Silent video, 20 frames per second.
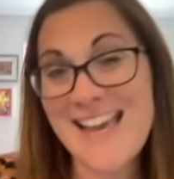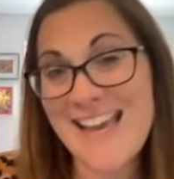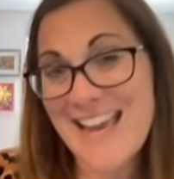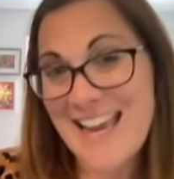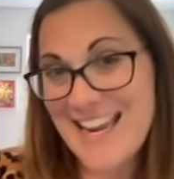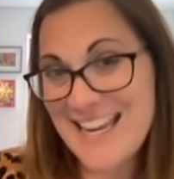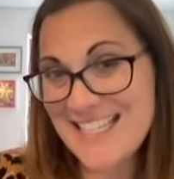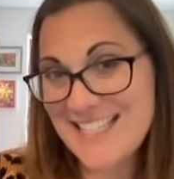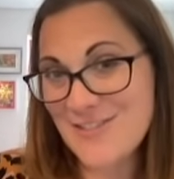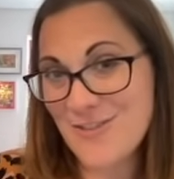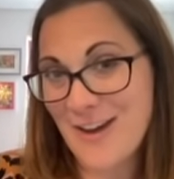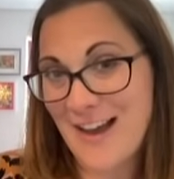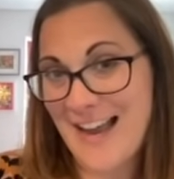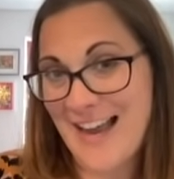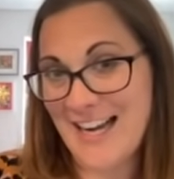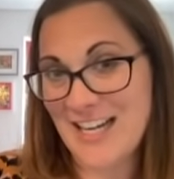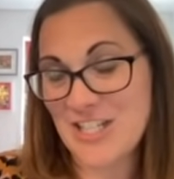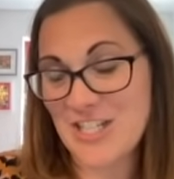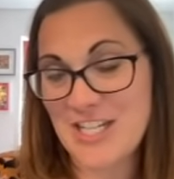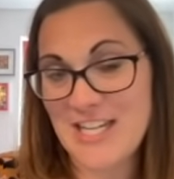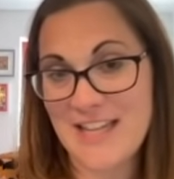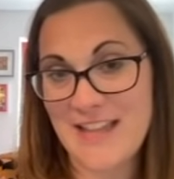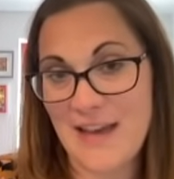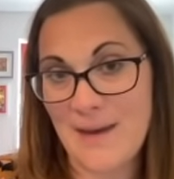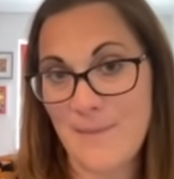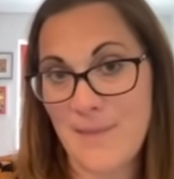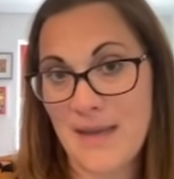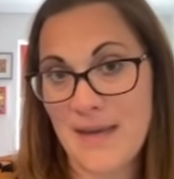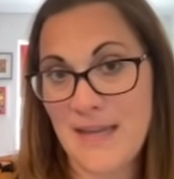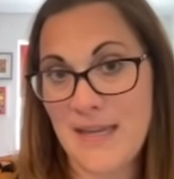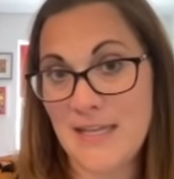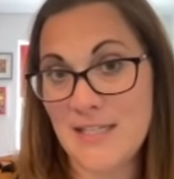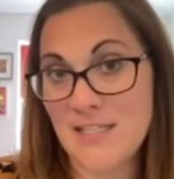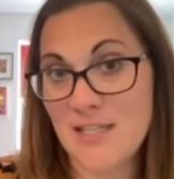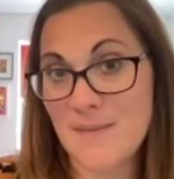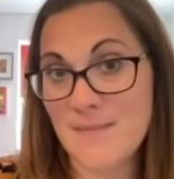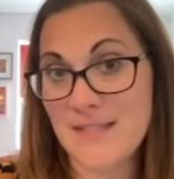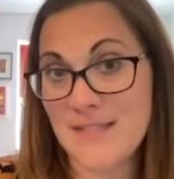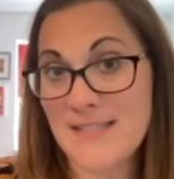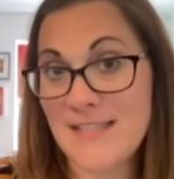it's not actually that many in
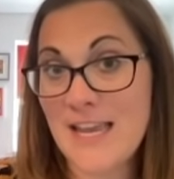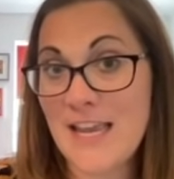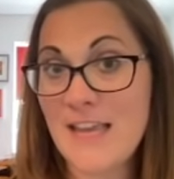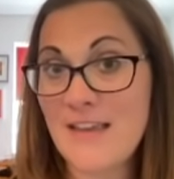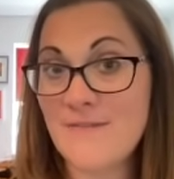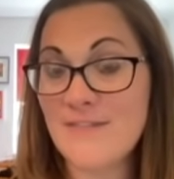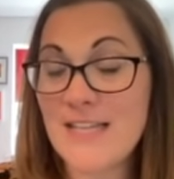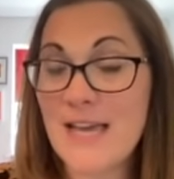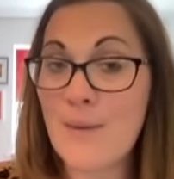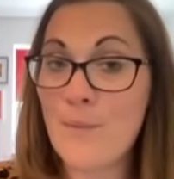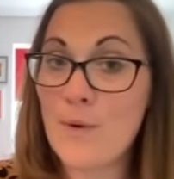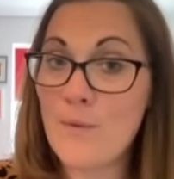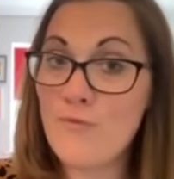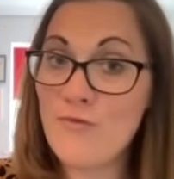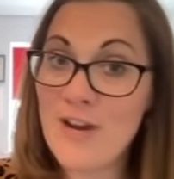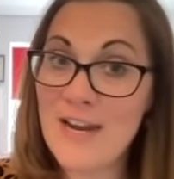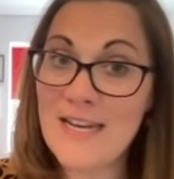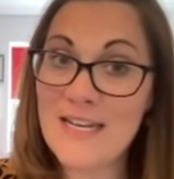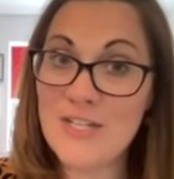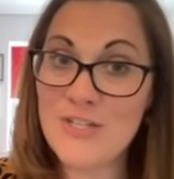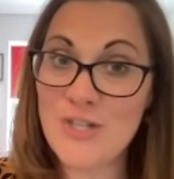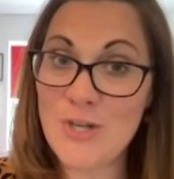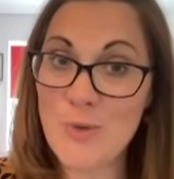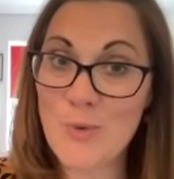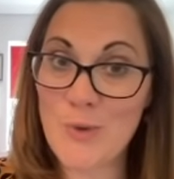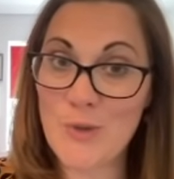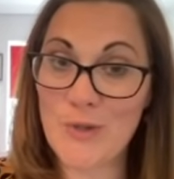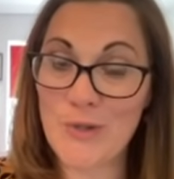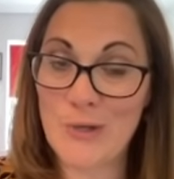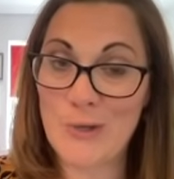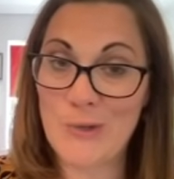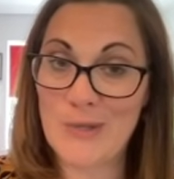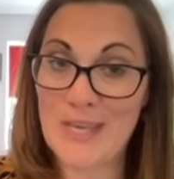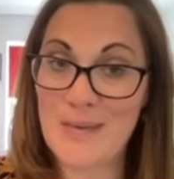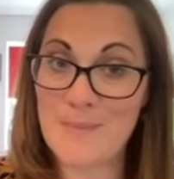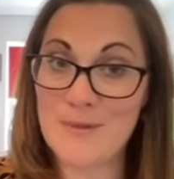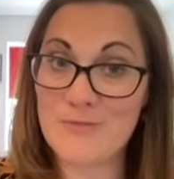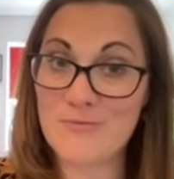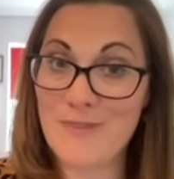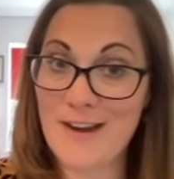terms of saves, and we really do want the
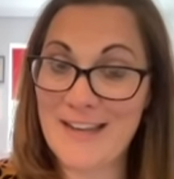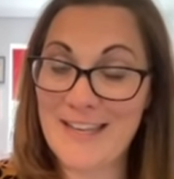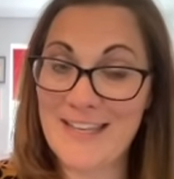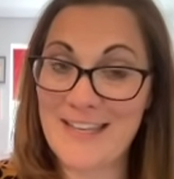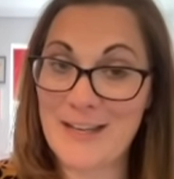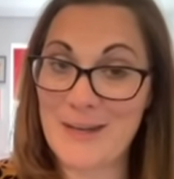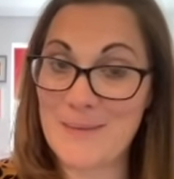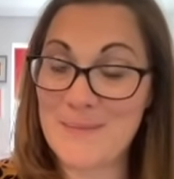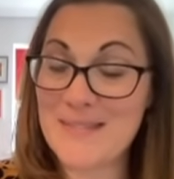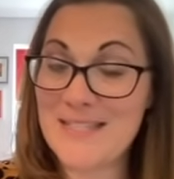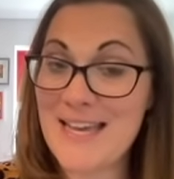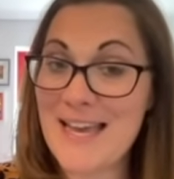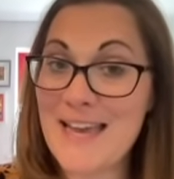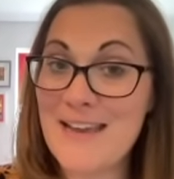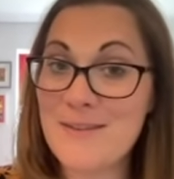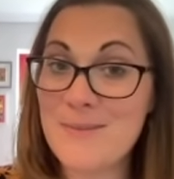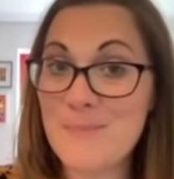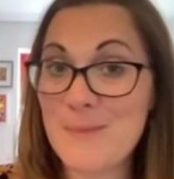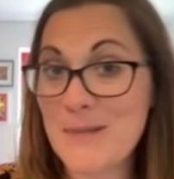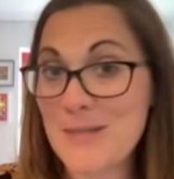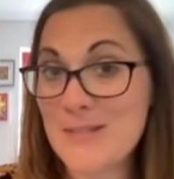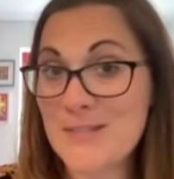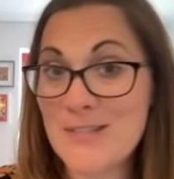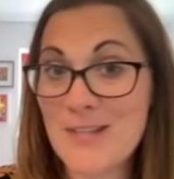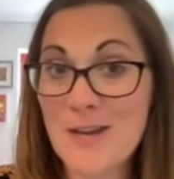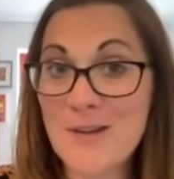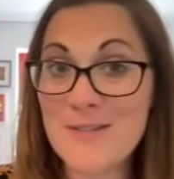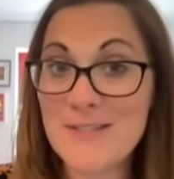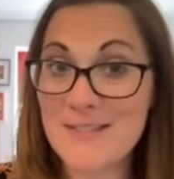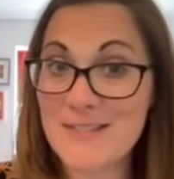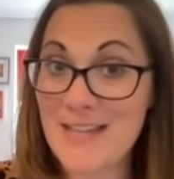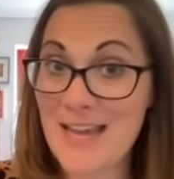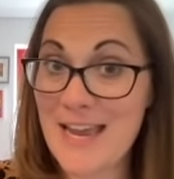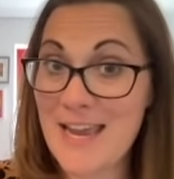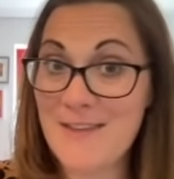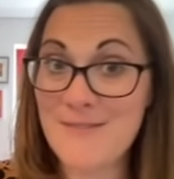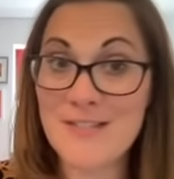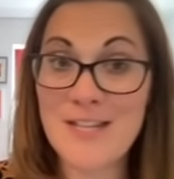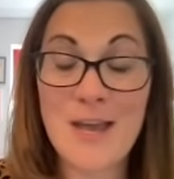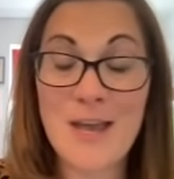goalkeepers racking up saves because those
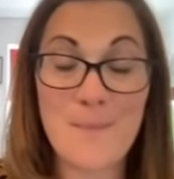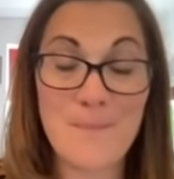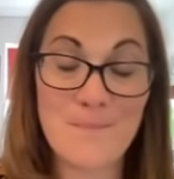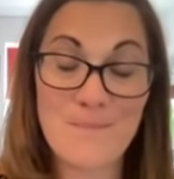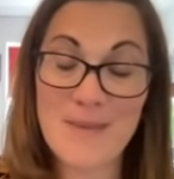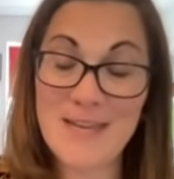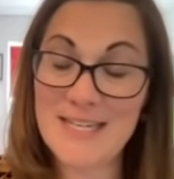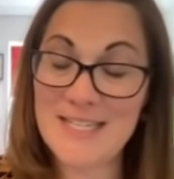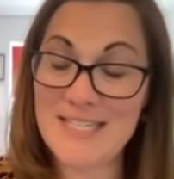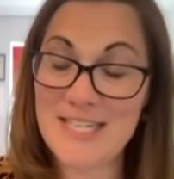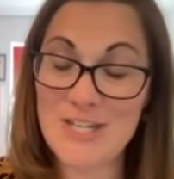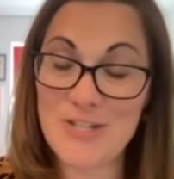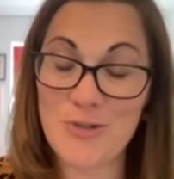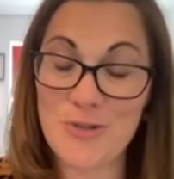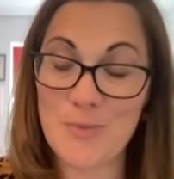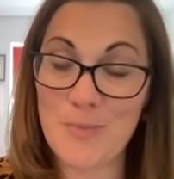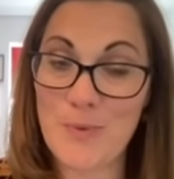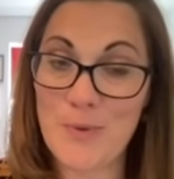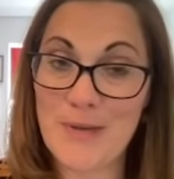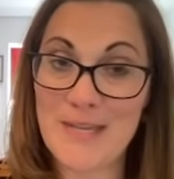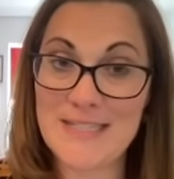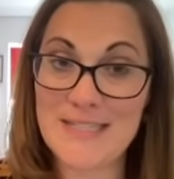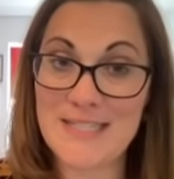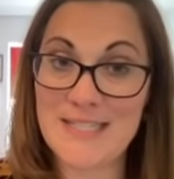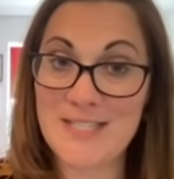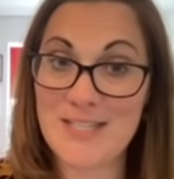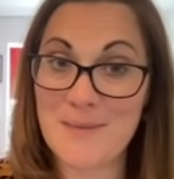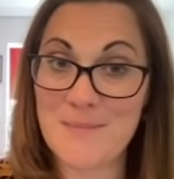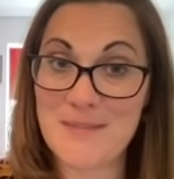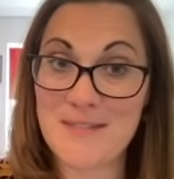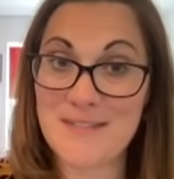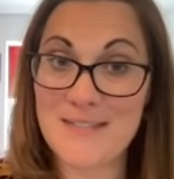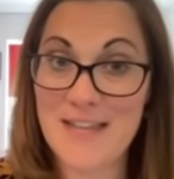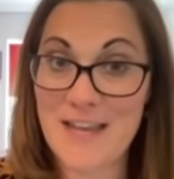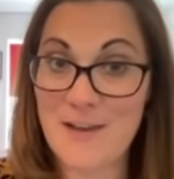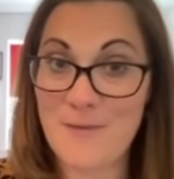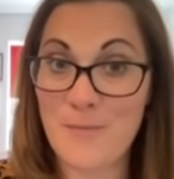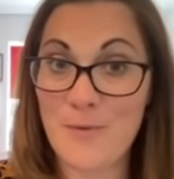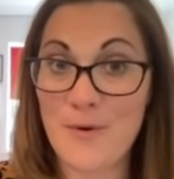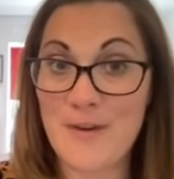saves mean additional points in terms of
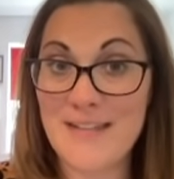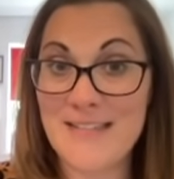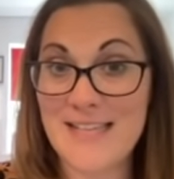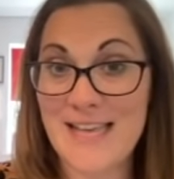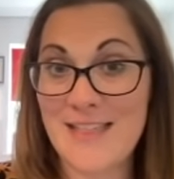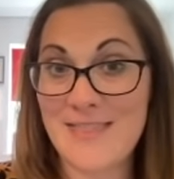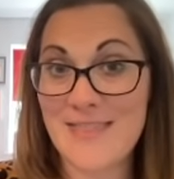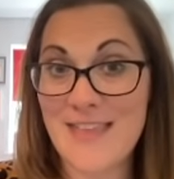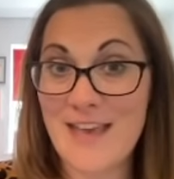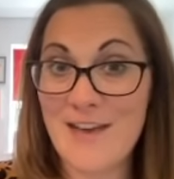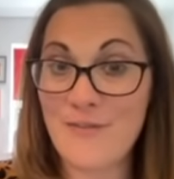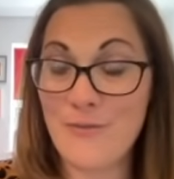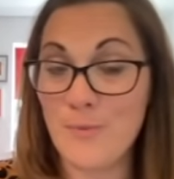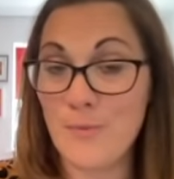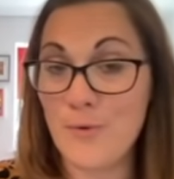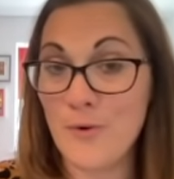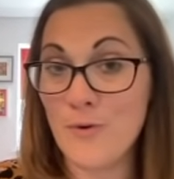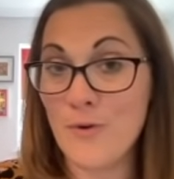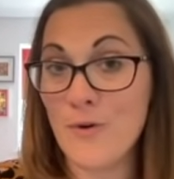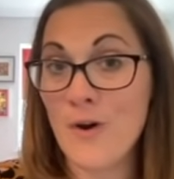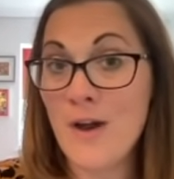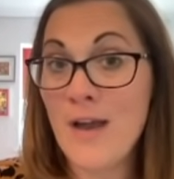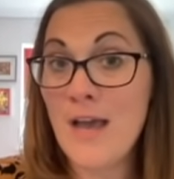save points and therefore more